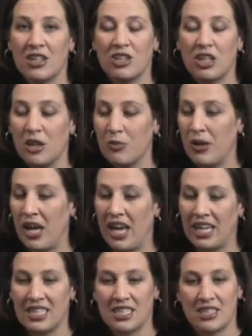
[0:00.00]
gel
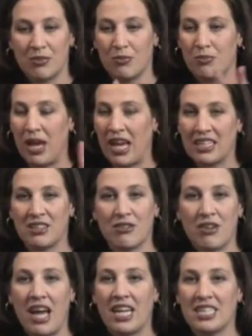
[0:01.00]
packs, bags of
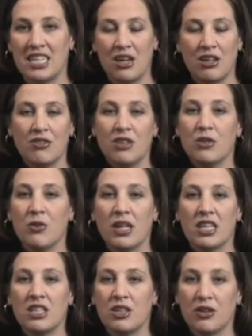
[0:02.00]
ice, however you want
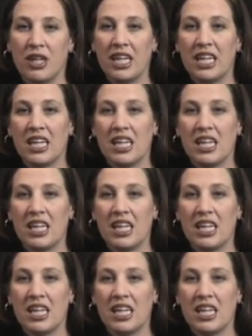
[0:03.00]
to do it.